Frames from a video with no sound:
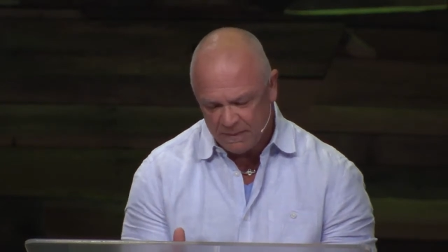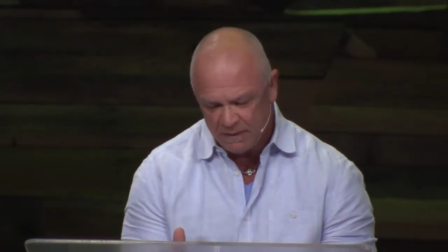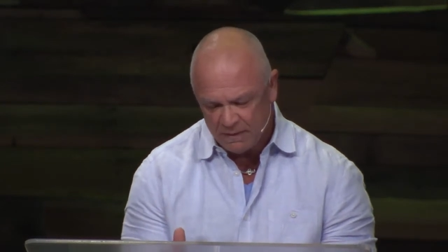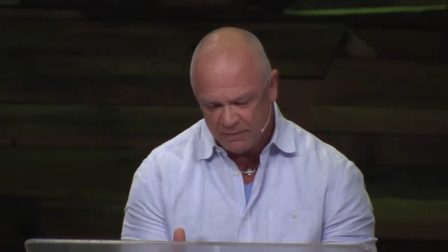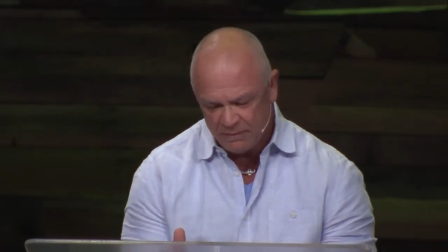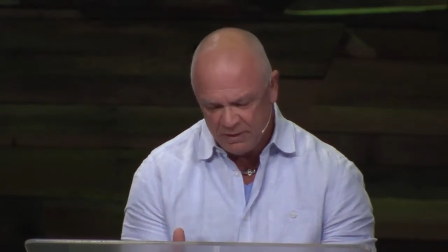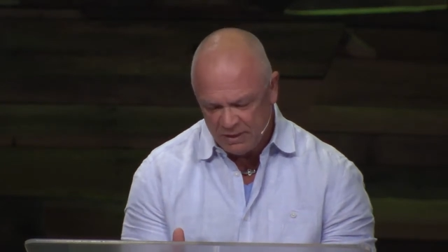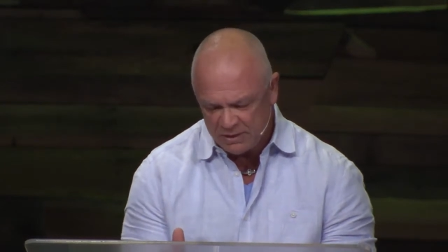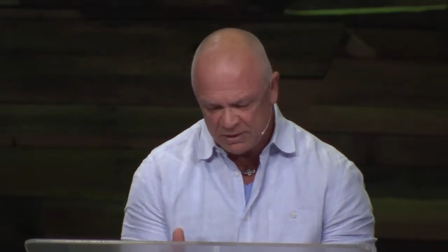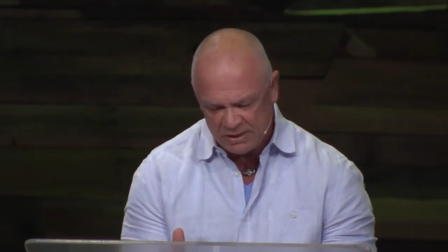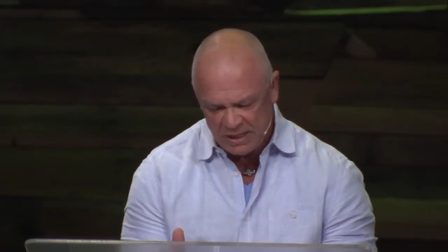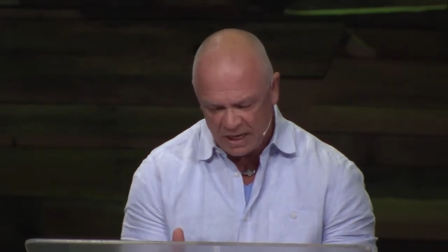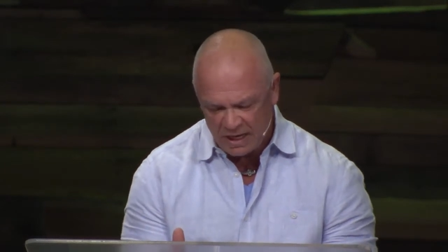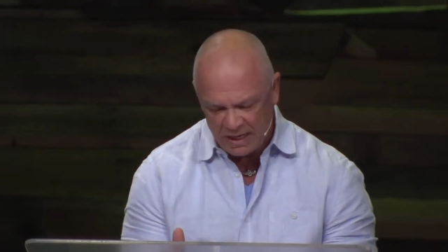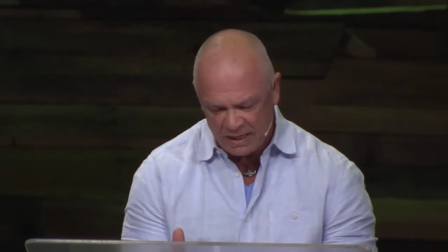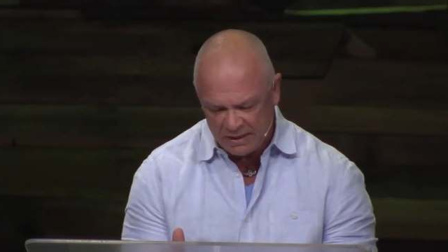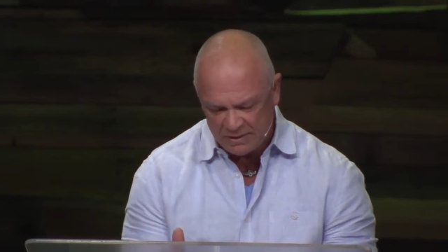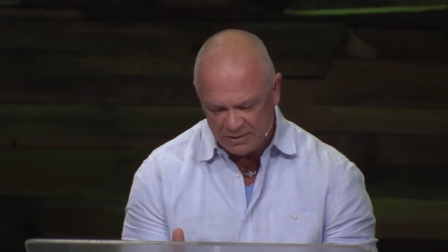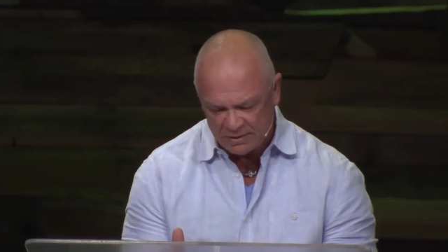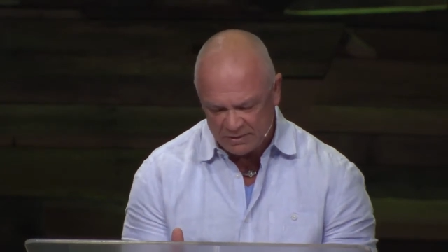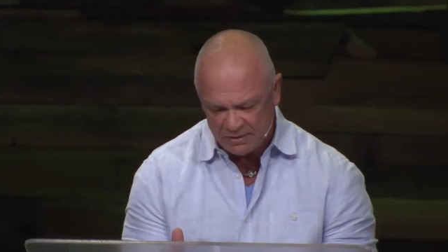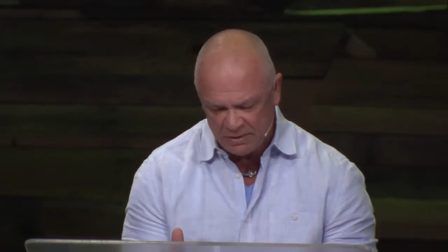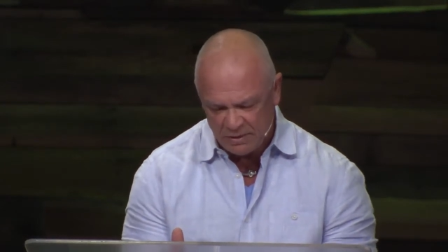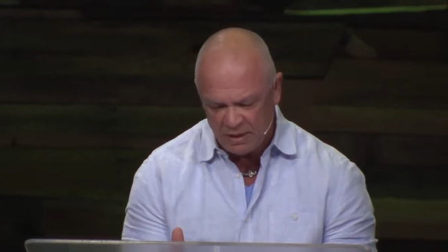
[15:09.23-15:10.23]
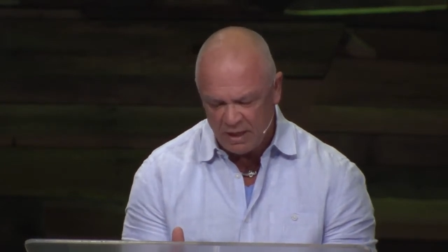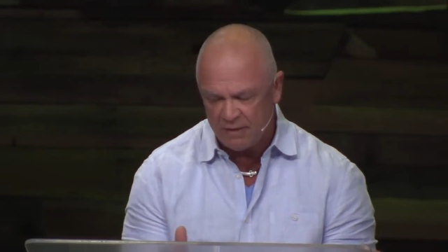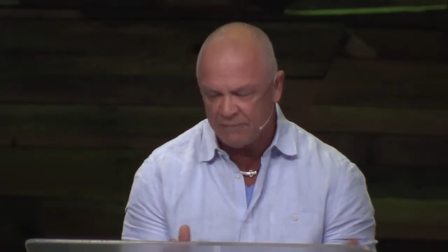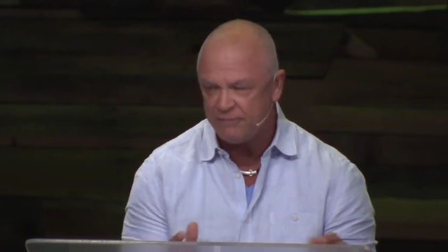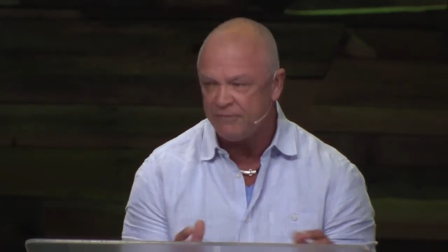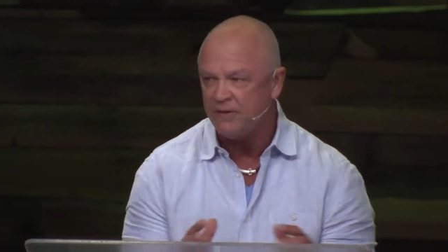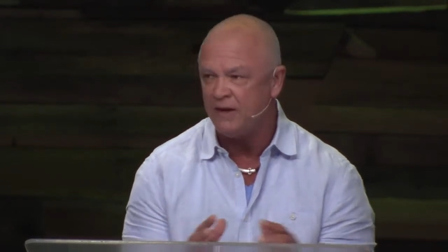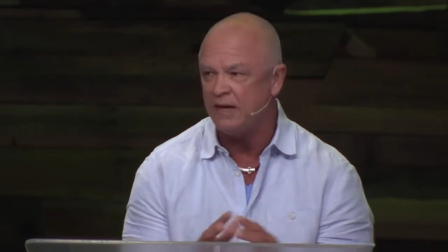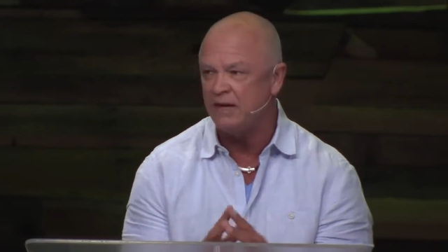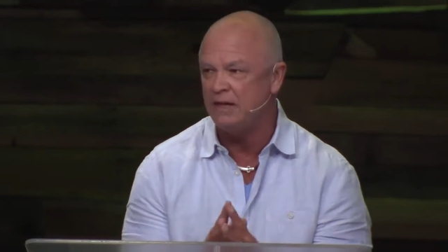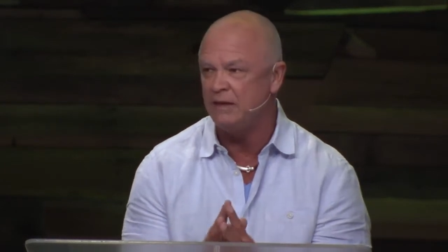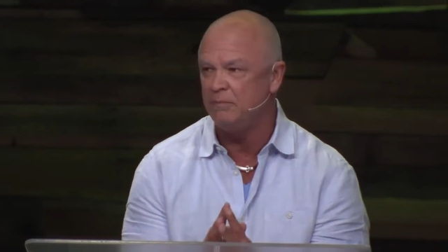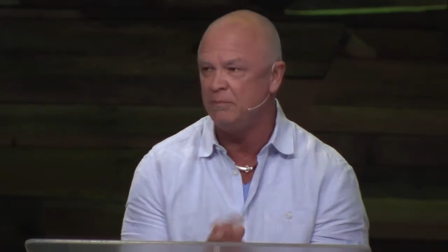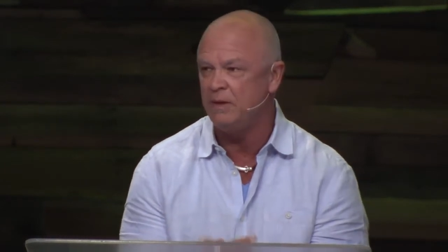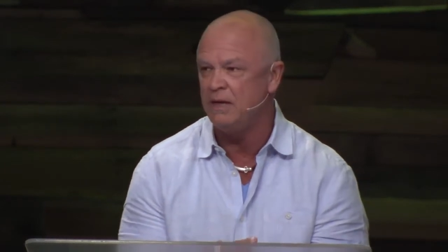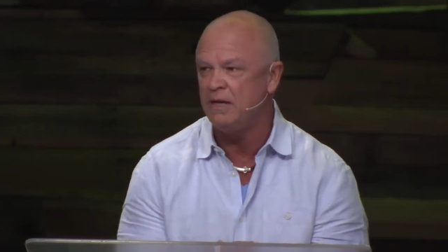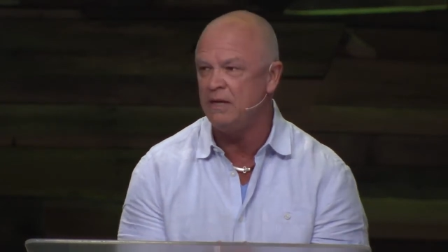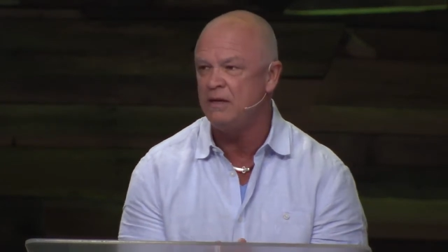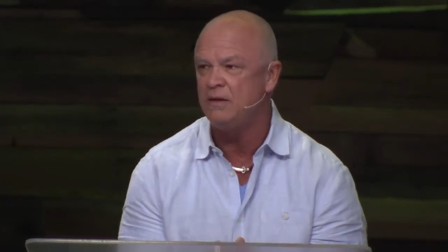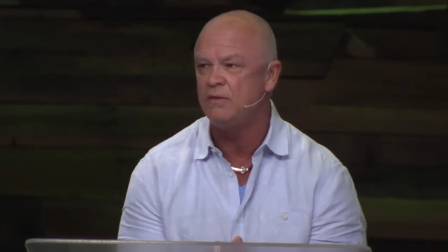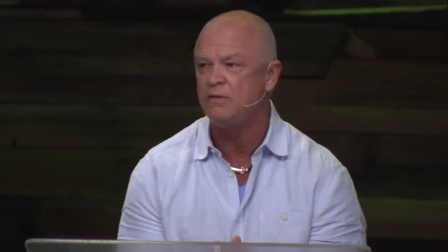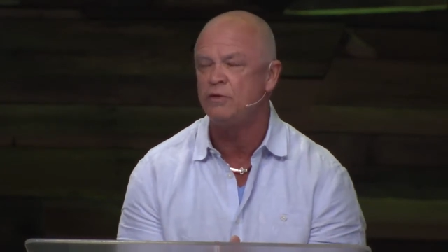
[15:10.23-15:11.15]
These guys, they're not fighting men,